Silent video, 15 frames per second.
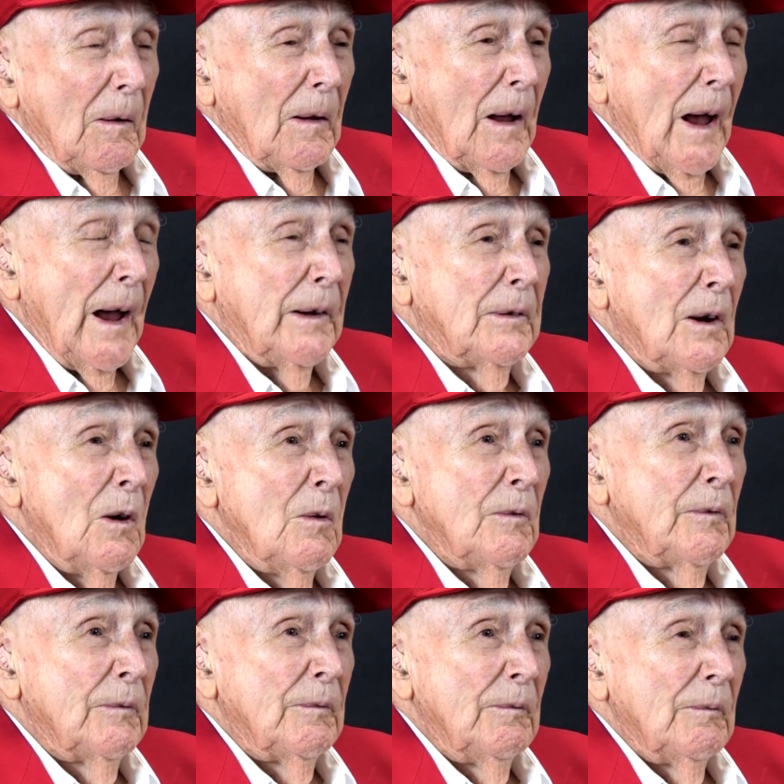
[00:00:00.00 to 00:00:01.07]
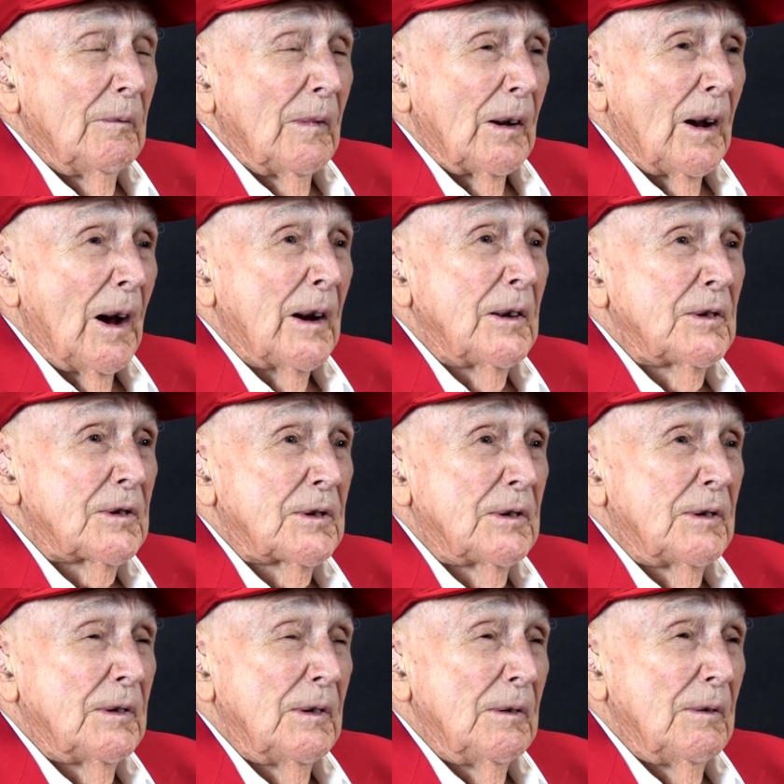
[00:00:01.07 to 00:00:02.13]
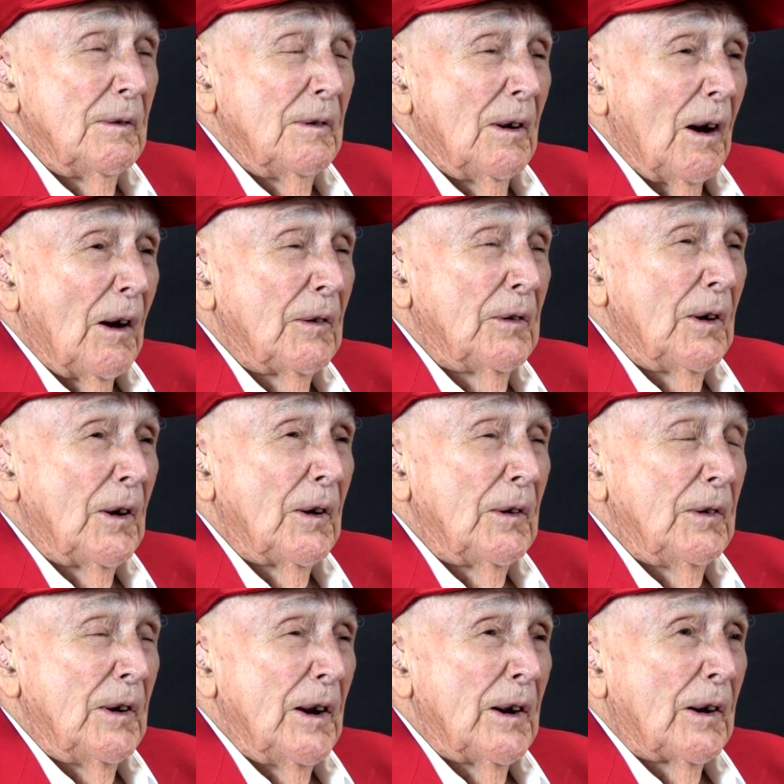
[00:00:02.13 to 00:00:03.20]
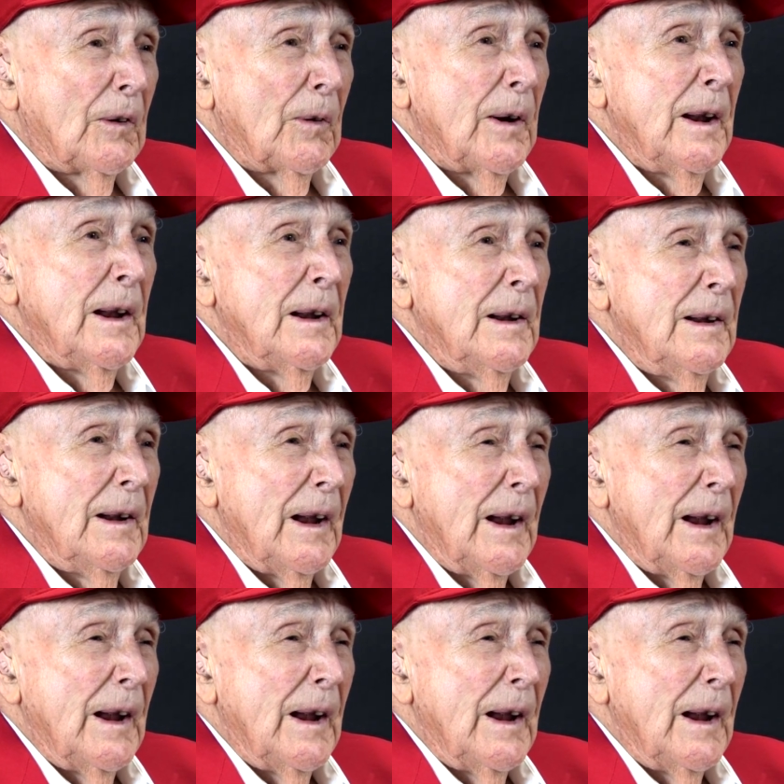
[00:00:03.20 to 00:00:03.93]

had got his degree